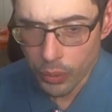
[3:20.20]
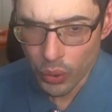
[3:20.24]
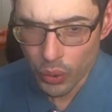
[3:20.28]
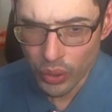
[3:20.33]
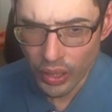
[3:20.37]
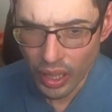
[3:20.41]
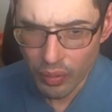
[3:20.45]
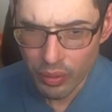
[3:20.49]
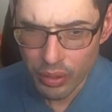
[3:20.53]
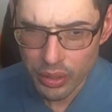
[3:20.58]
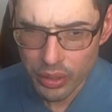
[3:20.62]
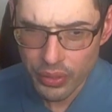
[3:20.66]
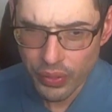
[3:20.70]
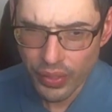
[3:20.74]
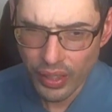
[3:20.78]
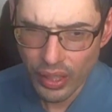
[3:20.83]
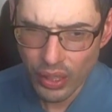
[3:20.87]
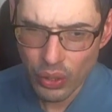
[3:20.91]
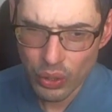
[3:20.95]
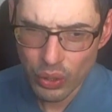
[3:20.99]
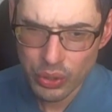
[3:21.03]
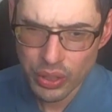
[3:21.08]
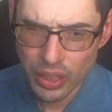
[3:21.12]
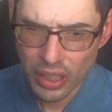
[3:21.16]
never
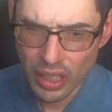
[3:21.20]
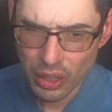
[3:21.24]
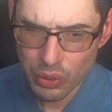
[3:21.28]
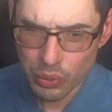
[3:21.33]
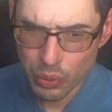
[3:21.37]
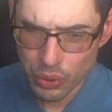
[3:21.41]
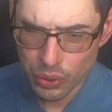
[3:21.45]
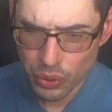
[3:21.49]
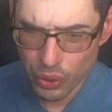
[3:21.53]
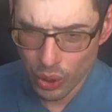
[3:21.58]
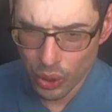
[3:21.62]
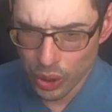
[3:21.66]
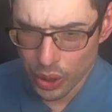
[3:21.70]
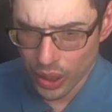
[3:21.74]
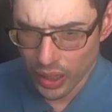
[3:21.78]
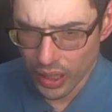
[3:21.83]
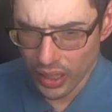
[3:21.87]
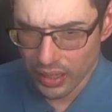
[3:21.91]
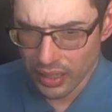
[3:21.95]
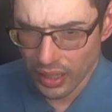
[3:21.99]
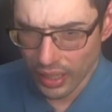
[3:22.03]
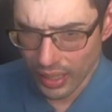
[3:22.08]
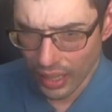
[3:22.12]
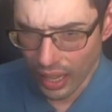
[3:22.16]
think you'd see this resurgence
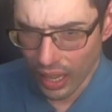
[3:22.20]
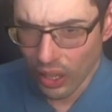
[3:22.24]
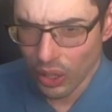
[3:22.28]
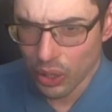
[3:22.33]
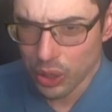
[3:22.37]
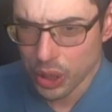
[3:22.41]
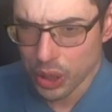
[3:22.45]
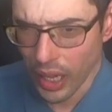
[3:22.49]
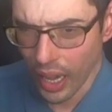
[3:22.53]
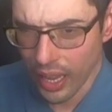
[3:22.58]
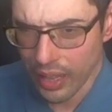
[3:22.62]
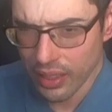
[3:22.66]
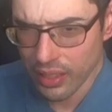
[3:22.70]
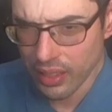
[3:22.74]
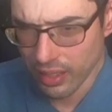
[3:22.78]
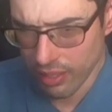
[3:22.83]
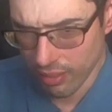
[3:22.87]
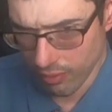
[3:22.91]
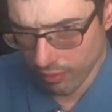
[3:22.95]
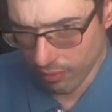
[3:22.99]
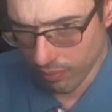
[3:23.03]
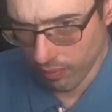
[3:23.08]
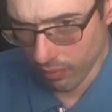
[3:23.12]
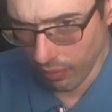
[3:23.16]
in technology. I
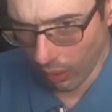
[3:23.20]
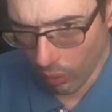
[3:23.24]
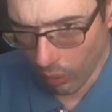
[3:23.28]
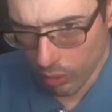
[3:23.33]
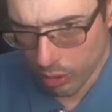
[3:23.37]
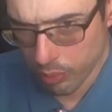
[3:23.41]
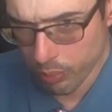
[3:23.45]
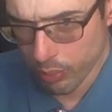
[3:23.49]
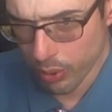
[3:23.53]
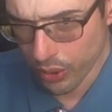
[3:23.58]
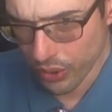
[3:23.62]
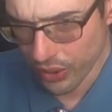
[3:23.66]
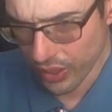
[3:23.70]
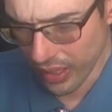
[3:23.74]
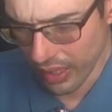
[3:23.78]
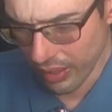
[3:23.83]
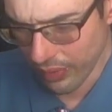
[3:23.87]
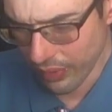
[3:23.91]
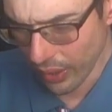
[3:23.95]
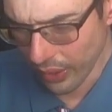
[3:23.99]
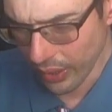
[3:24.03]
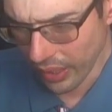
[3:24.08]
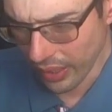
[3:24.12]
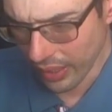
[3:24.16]
always personally
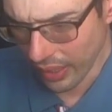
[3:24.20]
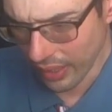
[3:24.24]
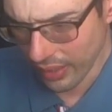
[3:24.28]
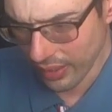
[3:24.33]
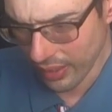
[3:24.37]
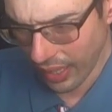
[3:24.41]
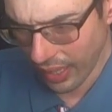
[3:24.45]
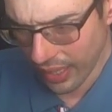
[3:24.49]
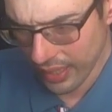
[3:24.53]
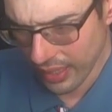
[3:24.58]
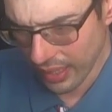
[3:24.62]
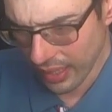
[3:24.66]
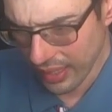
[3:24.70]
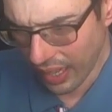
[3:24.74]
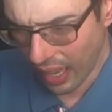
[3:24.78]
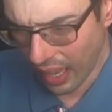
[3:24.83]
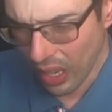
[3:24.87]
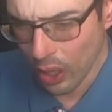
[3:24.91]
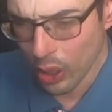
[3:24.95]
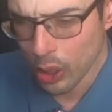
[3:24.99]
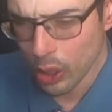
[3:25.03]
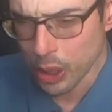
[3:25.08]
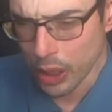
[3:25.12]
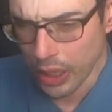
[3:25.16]
felt that
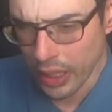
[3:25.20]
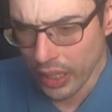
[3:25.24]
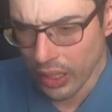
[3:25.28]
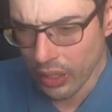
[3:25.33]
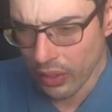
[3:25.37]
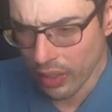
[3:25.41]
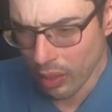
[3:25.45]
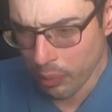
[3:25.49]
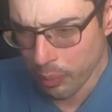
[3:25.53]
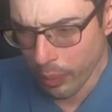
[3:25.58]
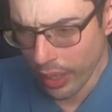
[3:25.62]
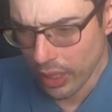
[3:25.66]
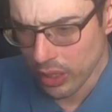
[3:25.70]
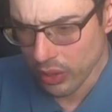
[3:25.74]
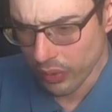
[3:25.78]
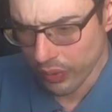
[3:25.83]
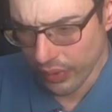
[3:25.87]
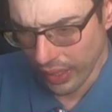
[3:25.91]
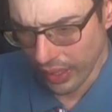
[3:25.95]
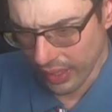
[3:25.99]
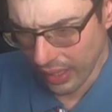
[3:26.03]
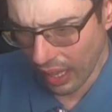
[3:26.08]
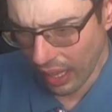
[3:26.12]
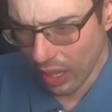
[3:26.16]
technology, or the pace of
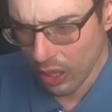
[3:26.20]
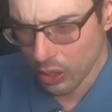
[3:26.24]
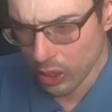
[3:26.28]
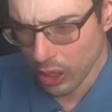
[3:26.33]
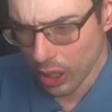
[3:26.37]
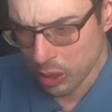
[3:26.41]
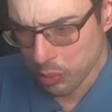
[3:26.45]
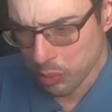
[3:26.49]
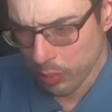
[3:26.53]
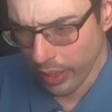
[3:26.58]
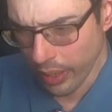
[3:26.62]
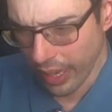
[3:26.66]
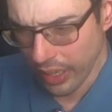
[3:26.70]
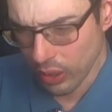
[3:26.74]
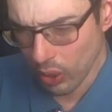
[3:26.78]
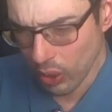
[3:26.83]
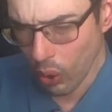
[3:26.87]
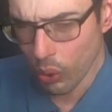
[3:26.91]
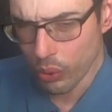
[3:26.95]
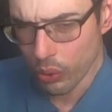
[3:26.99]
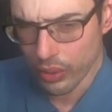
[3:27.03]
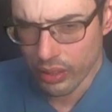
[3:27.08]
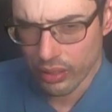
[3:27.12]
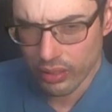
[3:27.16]
technology, is
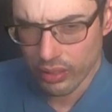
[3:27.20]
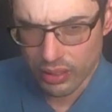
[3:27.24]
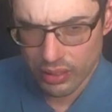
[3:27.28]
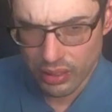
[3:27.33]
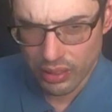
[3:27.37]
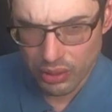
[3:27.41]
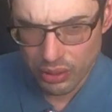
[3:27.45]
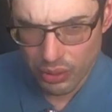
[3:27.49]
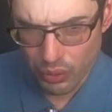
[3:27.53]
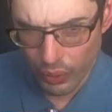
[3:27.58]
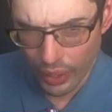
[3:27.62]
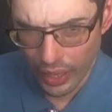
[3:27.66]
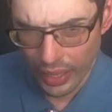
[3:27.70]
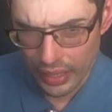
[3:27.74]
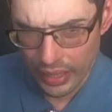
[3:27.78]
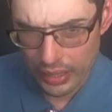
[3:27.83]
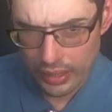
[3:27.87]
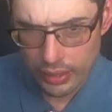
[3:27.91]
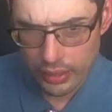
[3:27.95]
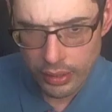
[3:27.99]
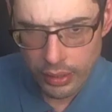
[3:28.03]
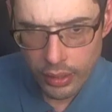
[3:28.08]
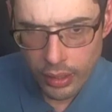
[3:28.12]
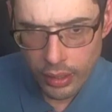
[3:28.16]
plateaued. This is great.
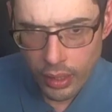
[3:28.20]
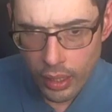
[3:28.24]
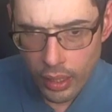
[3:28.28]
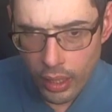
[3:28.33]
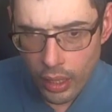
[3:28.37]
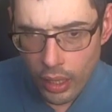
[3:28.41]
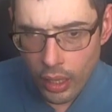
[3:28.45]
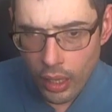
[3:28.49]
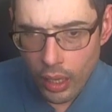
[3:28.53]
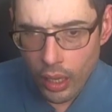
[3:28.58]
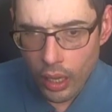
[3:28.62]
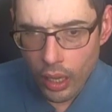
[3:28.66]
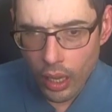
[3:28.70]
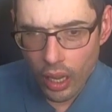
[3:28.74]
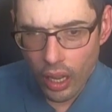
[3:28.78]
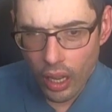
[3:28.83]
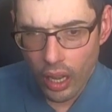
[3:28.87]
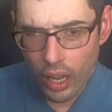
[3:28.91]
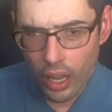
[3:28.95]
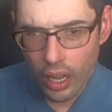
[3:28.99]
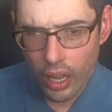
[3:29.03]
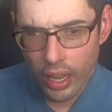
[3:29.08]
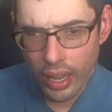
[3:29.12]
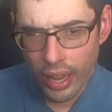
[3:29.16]

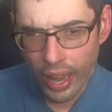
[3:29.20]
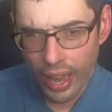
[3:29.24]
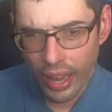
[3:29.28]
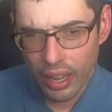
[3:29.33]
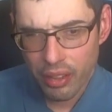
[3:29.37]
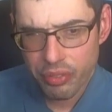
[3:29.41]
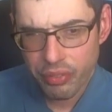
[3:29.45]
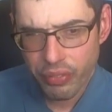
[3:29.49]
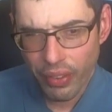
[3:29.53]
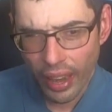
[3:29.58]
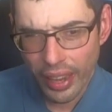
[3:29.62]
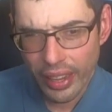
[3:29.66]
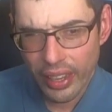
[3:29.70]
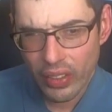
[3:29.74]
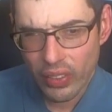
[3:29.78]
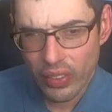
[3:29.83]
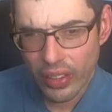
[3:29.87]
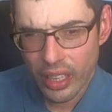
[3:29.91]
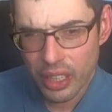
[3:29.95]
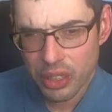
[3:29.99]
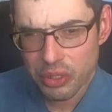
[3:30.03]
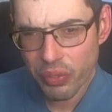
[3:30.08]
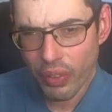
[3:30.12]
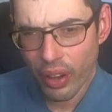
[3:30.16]
And
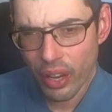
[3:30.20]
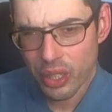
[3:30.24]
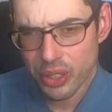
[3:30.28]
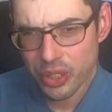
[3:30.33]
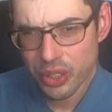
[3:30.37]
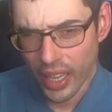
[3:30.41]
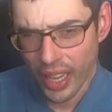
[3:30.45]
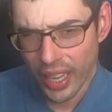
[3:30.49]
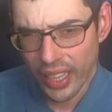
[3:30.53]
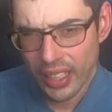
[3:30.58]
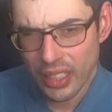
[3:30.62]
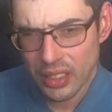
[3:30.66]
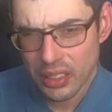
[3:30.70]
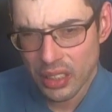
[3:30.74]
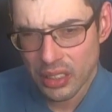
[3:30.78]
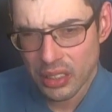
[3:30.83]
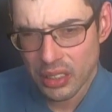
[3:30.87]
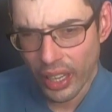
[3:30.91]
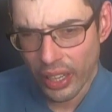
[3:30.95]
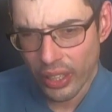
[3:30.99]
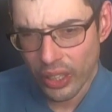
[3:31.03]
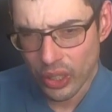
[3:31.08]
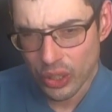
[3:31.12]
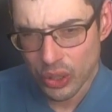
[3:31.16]
finally, as far as the indices
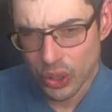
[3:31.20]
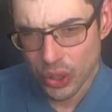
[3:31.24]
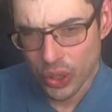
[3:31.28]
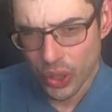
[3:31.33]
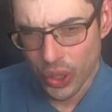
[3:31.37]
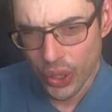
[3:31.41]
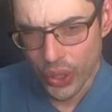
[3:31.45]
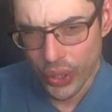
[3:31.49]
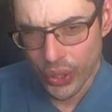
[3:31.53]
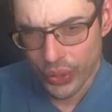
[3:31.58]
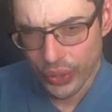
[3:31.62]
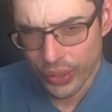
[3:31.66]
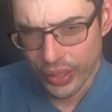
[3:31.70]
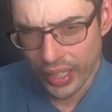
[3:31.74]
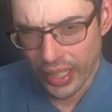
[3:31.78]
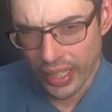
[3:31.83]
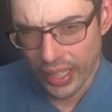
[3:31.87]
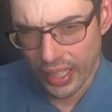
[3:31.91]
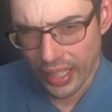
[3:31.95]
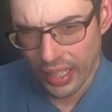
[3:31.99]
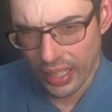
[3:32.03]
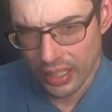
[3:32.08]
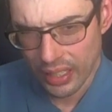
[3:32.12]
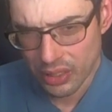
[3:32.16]
are concerned,
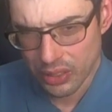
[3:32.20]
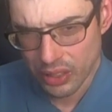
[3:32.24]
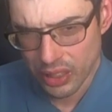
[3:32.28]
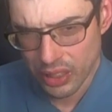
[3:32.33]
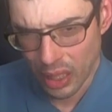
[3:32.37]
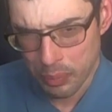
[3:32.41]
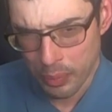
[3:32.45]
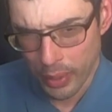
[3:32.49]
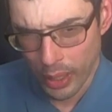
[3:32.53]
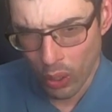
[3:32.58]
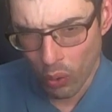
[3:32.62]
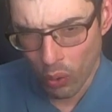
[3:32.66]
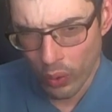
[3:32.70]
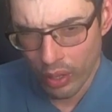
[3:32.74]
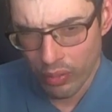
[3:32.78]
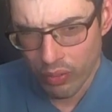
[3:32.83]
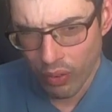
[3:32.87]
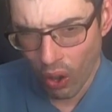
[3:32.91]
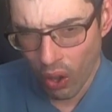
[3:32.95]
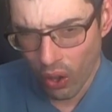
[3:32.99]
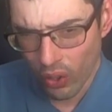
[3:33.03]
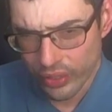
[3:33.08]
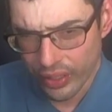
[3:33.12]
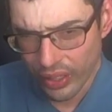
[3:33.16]
the CBOE
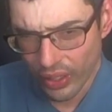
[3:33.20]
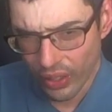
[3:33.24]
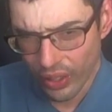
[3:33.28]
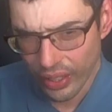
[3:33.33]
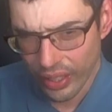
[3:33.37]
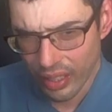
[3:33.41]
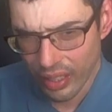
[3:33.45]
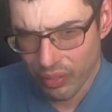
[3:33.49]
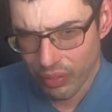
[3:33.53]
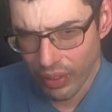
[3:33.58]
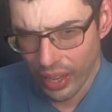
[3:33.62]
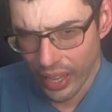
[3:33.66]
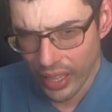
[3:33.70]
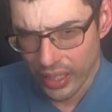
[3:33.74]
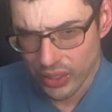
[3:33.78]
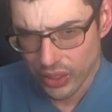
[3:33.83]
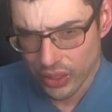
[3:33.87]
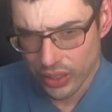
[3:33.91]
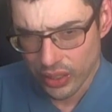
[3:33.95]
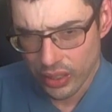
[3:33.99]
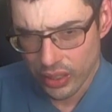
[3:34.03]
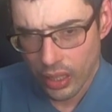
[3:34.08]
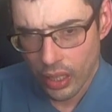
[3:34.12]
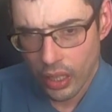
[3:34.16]
Volatility
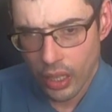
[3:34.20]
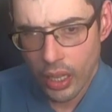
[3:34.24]
VIX